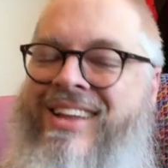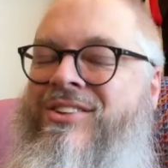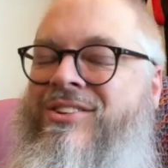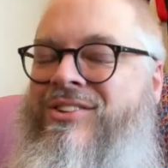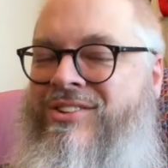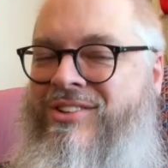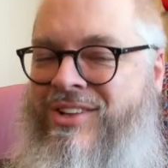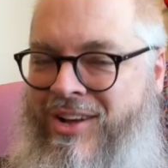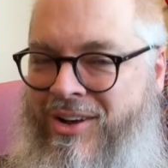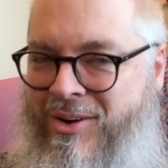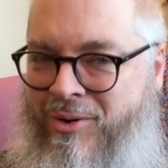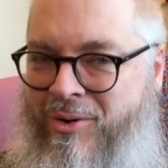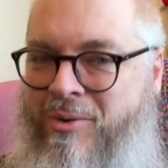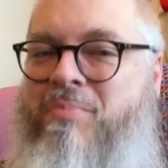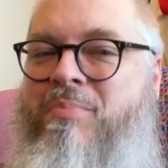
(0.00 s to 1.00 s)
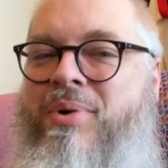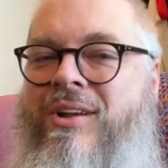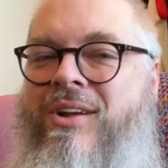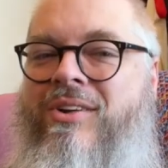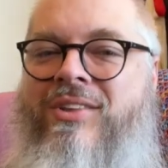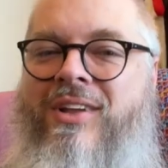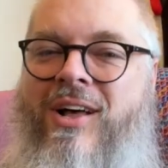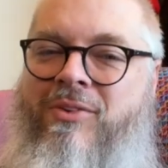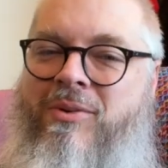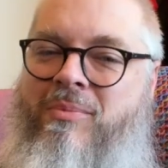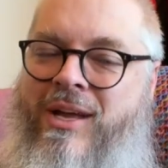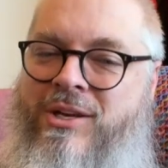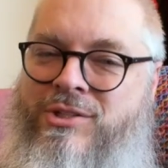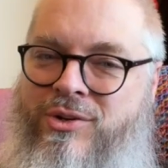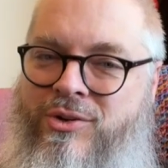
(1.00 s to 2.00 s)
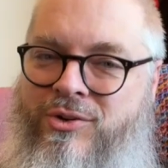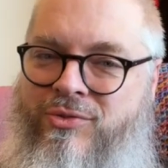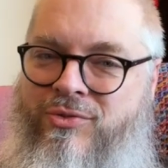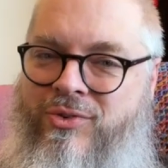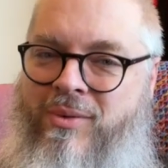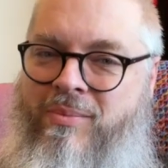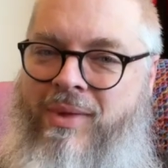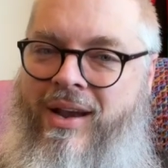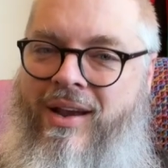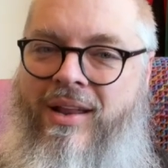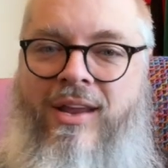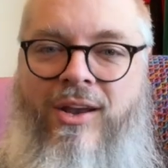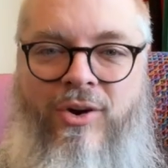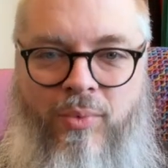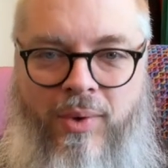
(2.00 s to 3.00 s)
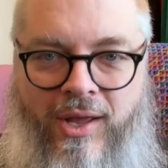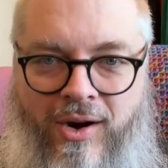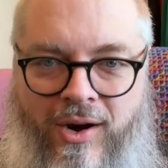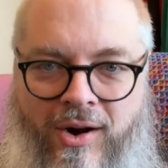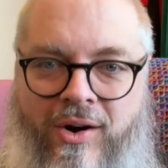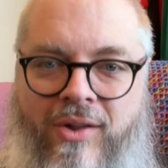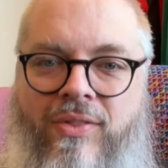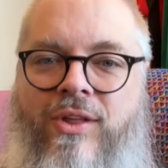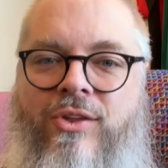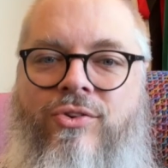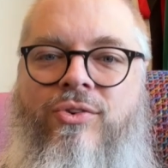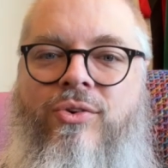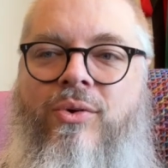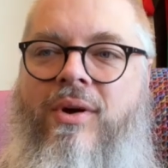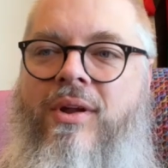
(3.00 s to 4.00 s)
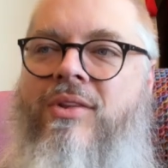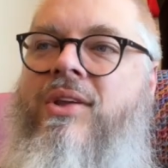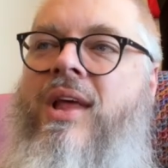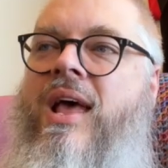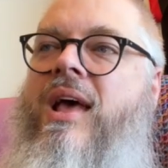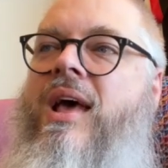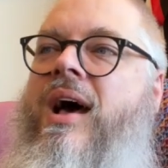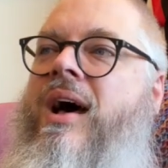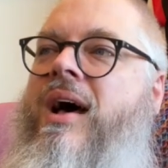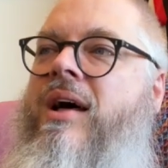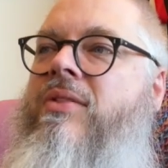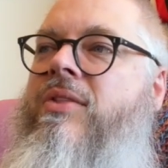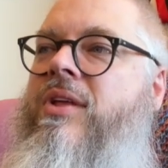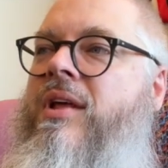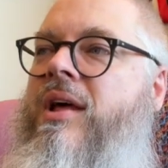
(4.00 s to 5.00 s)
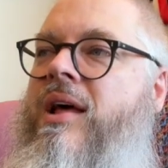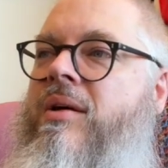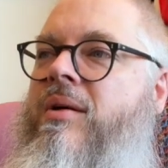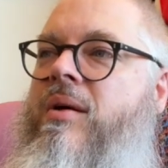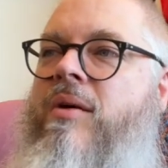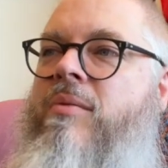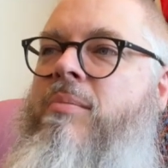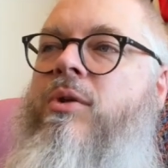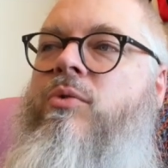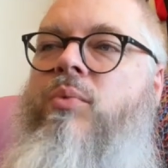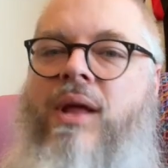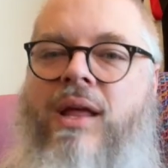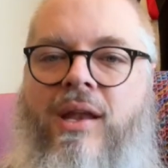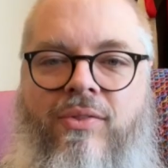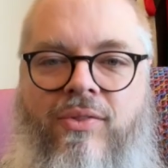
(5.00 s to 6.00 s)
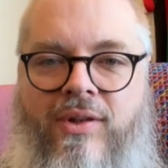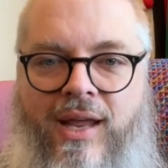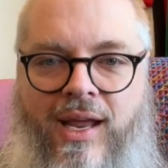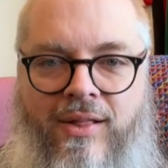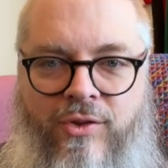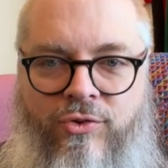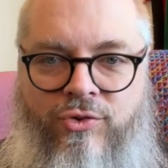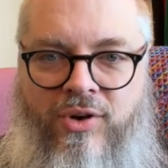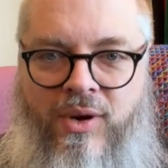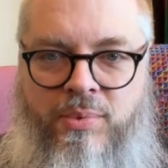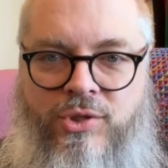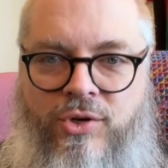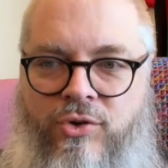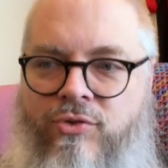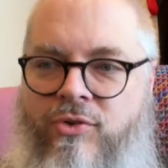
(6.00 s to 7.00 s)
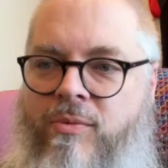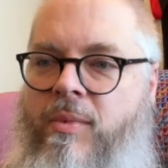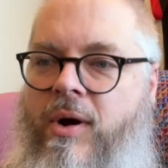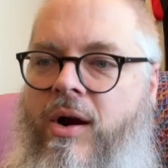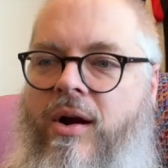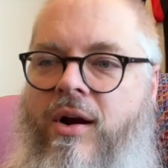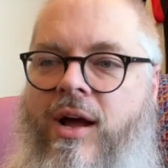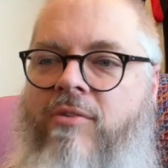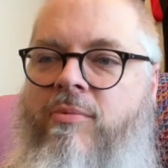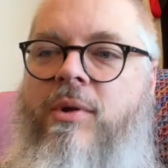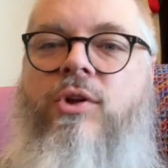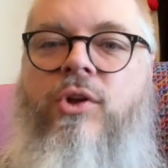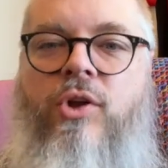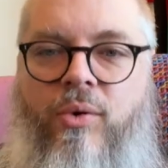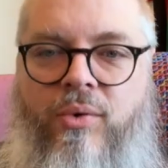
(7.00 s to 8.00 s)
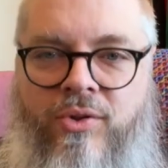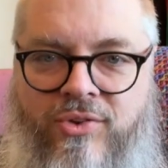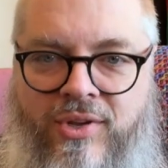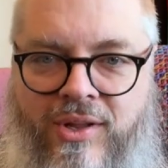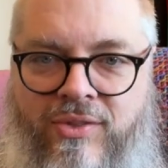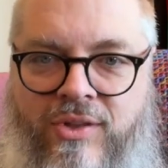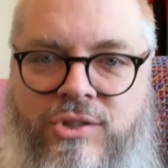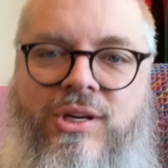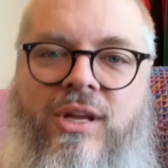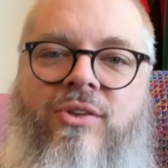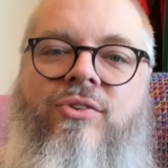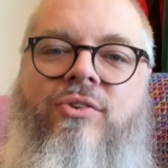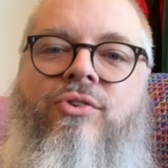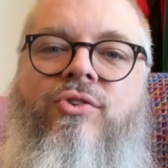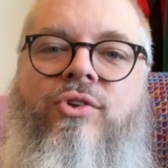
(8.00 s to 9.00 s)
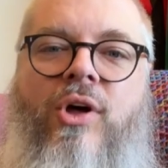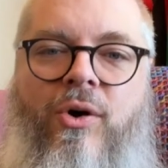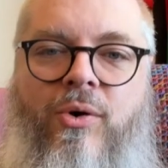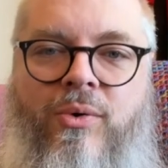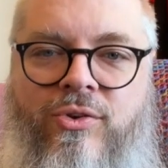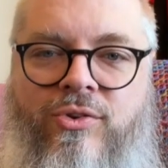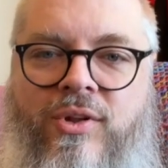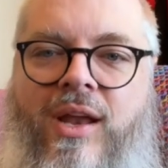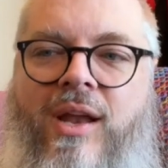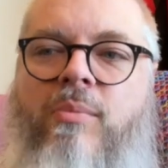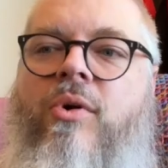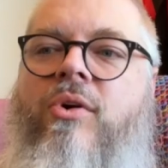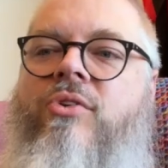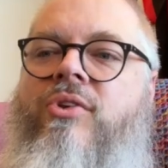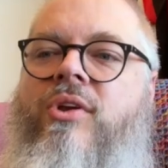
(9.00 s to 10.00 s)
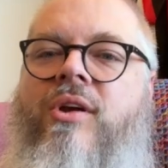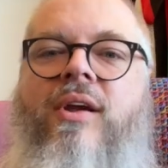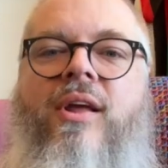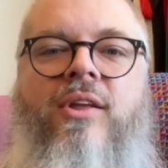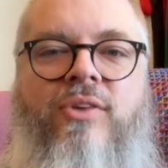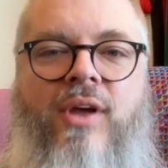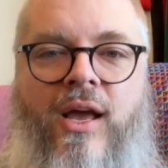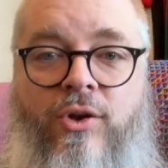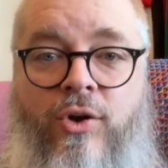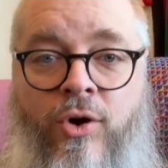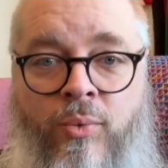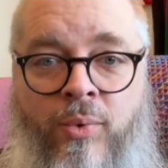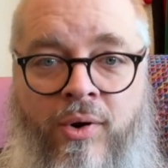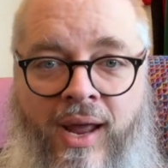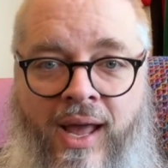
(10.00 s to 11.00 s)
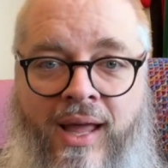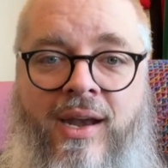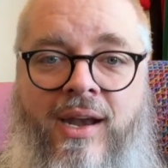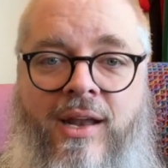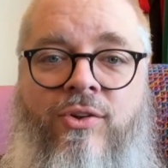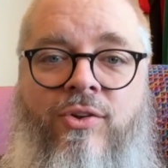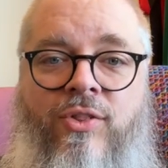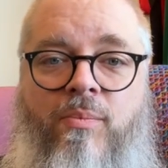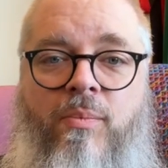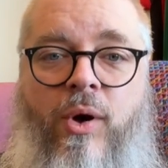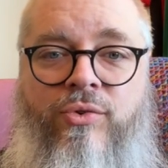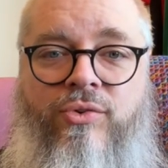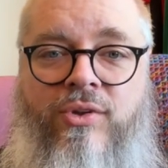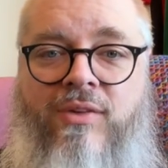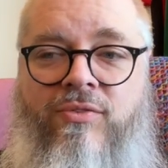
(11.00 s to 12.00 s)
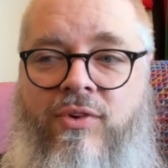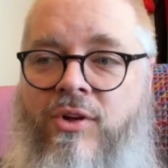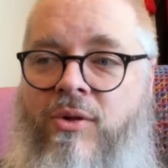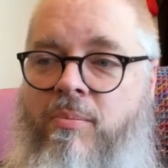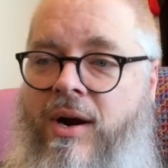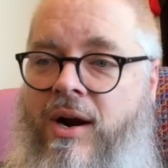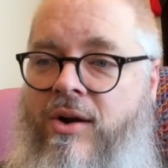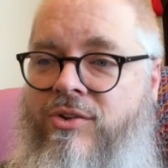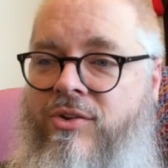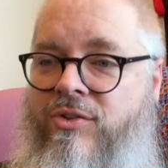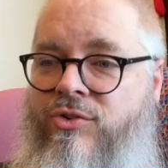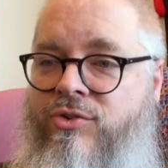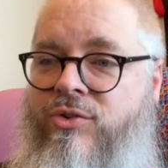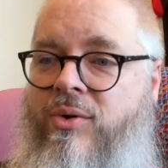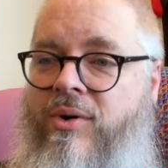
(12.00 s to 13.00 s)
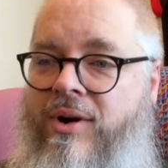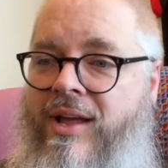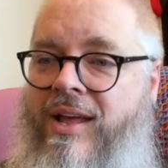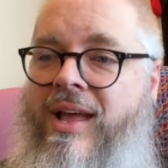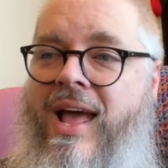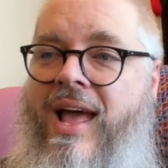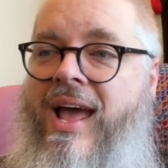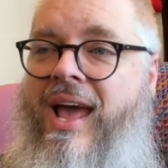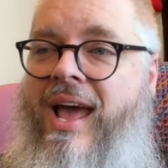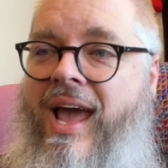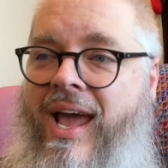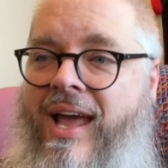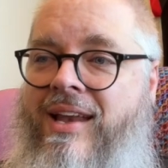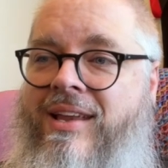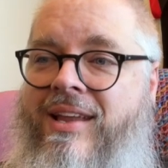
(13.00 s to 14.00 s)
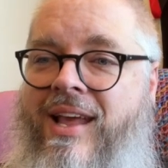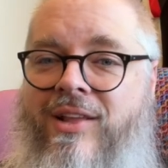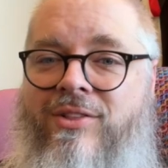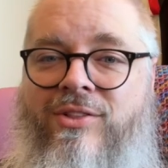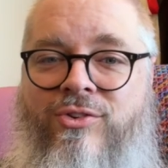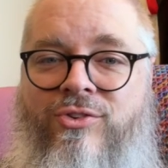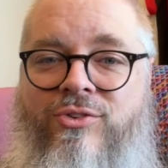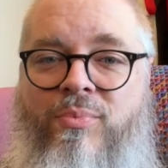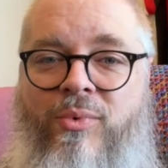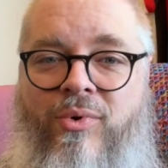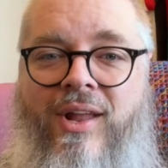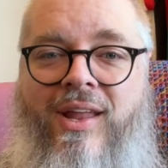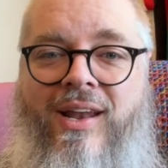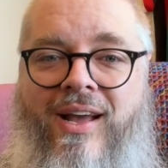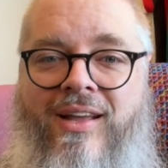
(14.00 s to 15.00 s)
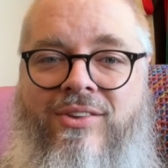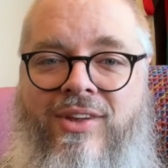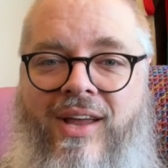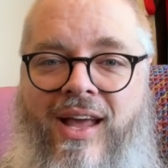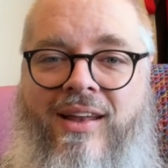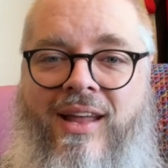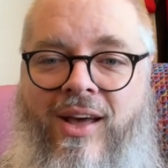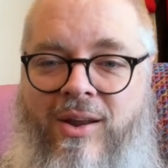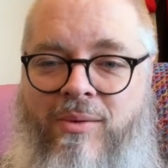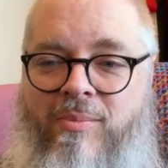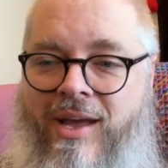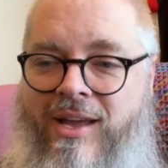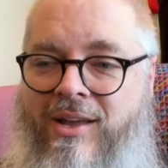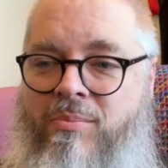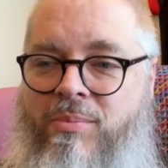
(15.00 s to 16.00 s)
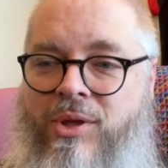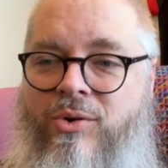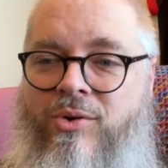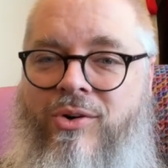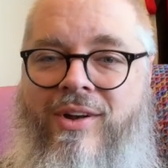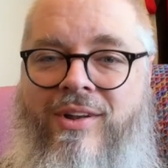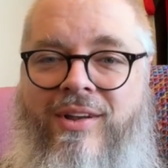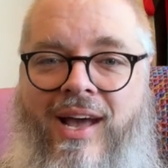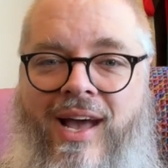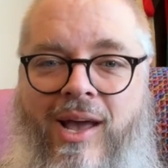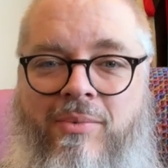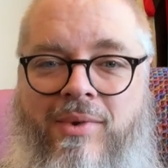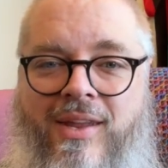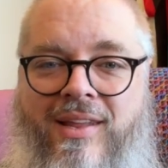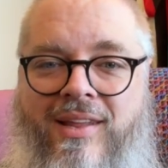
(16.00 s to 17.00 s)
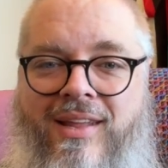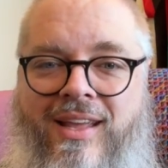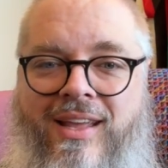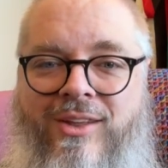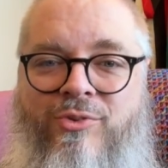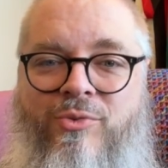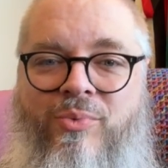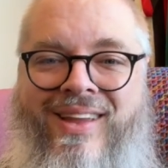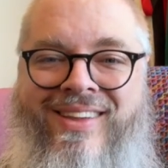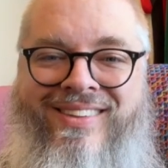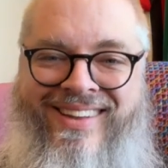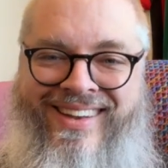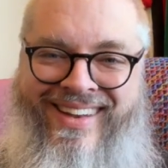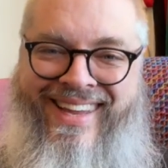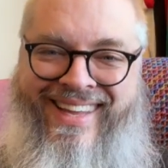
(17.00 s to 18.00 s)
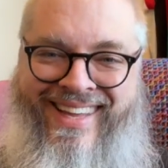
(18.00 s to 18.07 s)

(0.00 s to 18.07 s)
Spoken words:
So, put yourself in my shoes for a minute. Here we are in these stories. I've been reading the daily scriptures from Mark. I've been noticing that Jesus' tone is getting more serious. I know we're heading into the most difficult parts of the story. And yet, this morning, I sat down at my computer and typed, "He is risen."